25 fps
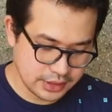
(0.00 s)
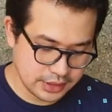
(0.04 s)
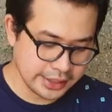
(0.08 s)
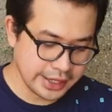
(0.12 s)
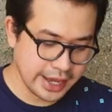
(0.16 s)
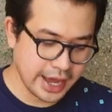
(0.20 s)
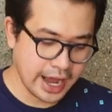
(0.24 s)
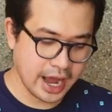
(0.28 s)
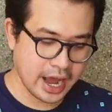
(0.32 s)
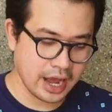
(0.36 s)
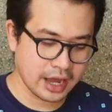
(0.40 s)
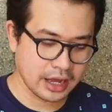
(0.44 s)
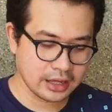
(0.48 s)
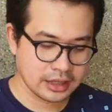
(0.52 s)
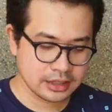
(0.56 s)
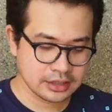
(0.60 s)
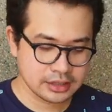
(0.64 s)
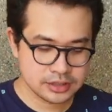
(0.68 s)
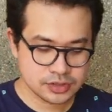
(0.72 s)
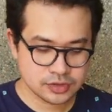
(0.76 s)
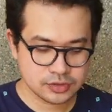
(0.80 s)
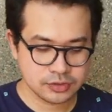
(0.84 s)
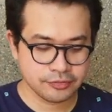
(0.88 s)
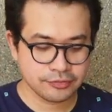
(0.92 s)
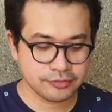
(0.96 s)
yeah.
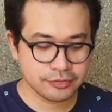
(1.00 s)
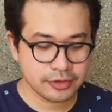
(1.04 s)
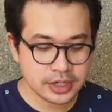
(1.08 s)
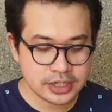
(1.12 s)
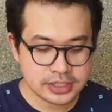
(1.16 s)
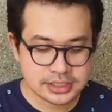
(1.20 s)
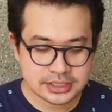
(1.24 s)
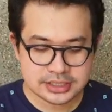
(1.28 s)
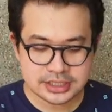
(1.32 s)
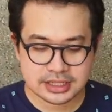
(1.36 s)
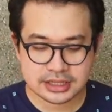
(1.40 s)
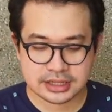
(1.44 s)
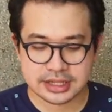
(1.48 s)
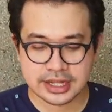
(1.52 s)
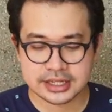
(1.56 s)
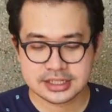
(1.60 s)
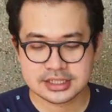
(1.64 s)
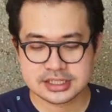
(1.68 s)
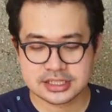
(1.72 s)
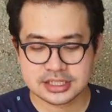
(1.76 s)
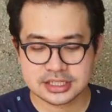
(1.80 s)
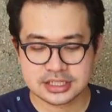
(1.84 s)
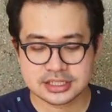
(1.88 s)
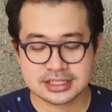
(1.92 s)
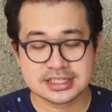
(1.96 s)
So first,
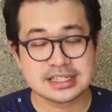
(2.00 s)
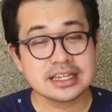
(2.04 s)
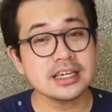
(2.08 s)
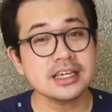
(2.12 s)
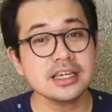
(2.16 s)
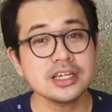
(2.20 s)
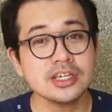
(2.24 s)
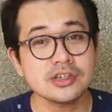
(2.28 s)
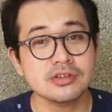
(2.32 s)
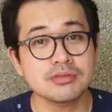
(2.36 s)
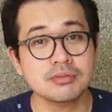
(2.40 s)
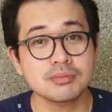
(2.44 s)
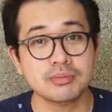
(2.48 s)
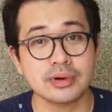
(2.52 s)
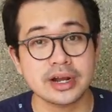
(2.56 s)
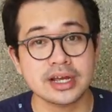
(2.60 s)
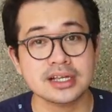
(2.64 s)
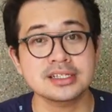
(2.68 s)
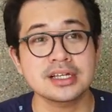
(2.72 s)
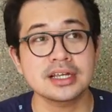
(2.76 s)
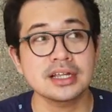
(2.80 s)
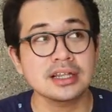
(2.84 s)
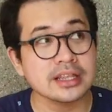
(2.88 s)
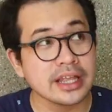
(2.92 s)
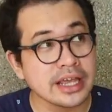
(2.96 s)
let's see yung
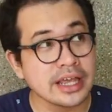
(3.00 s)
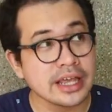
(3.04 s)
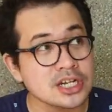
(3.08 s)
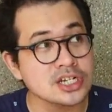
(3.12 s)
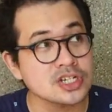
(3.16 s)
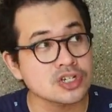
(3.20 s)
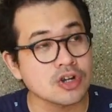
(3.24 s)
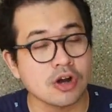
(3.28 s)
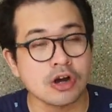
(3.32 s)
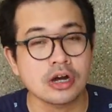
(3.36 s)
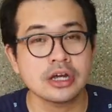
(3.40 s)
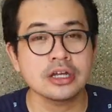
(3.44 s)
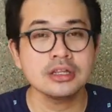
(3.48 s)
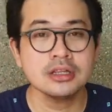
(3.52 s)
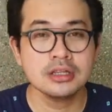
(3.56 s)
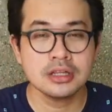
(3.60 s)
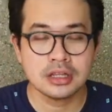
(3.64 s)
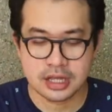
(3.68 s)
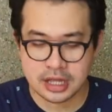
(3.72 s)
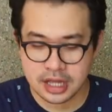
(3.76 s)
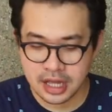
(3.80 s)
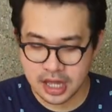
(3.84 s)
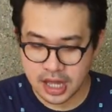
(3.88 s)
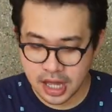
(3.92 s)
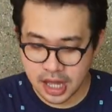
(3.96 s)
presentation.
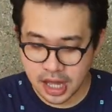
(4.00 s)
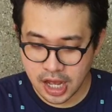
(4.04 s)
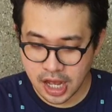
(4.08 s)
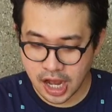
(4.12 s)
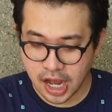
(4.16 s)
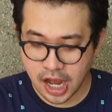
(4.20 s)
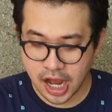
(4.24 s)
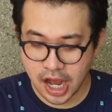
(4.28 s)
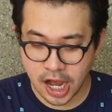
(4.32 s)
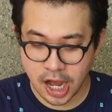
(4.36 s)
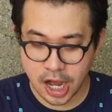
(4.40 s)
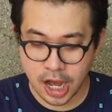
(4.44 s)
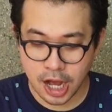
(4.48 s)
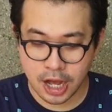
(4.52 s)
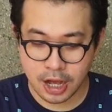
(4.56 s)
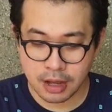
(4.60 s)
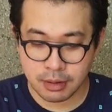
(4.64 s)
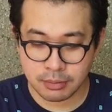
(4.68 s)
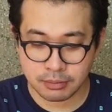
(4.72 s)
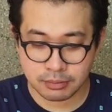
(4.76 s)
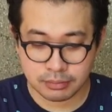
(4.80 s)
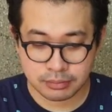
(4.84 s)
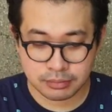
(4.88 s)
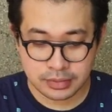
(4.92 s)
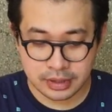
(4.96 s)

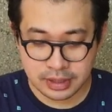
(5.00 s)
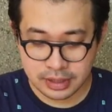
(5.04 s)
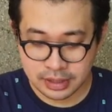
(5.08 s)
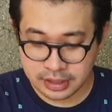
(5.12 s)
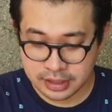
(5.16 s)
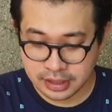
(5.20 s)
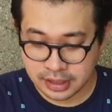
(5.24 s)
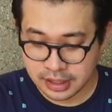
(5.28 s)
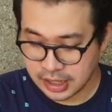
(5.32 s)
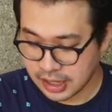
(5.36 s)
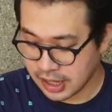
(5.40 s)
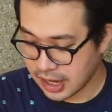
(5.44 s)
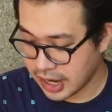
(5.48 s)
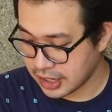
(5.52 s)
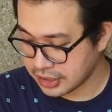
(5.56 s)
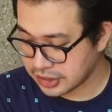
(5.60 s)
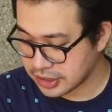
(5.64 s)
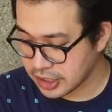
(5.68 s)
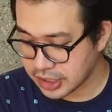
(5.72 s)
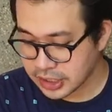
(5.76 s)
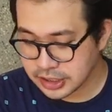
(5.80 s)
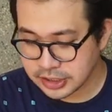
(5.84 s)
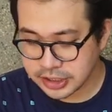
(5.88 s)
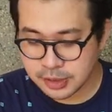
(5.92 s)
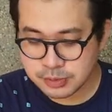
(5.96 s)
I
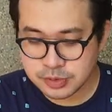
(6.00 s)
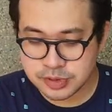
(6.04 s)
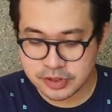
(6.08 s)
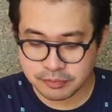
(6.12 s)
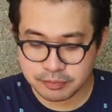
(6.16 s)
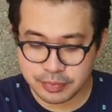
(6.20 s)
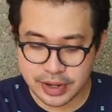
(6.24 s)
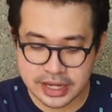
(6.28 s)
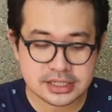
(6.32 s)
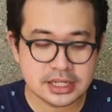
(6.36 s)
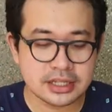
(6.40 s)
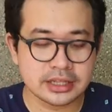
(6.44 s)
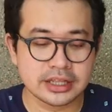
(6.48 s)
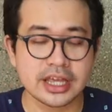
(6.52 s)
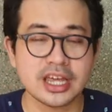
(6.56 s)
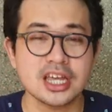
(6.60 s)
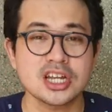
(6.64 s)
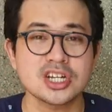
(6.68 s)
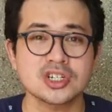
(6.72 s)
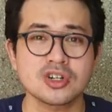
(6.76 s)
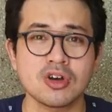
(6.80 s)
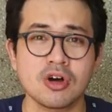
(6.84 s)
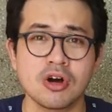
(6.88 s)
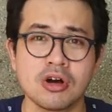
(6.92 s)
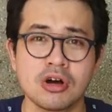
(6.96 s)
think in terms of
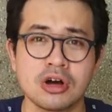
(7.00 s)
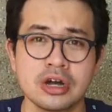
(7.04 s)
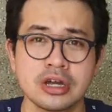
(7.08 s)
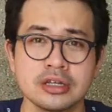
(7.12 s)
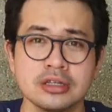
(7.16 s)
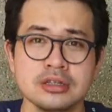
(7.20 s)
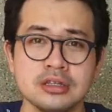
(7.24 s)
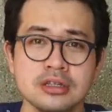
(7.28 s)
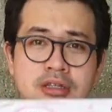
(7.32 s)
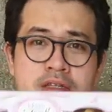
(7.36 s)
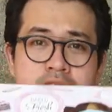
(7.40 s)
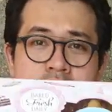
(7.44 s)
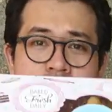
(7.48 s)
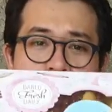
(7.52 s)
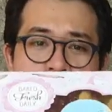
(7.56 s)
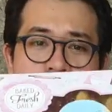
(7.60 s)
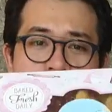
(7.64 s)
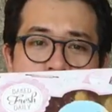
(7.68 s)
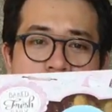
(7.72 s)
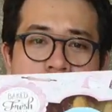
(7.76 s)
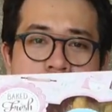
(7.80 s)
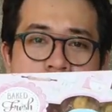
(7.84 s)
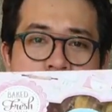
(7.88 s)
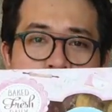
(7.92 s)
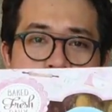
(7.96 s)
presentation,
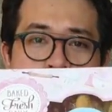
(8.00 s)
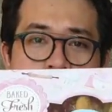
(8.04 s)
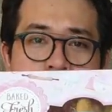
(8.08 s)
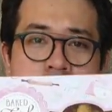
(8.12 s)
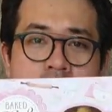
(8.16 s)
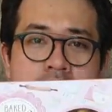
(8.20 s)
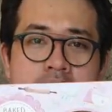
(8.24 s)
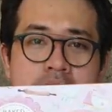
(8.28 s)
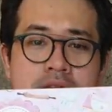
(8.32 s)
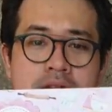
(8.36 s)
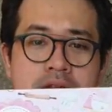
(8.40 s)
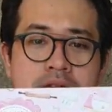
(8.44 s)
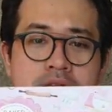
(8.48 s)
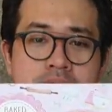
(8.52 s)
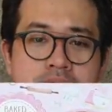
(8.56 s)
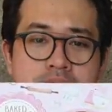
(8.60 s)
I'll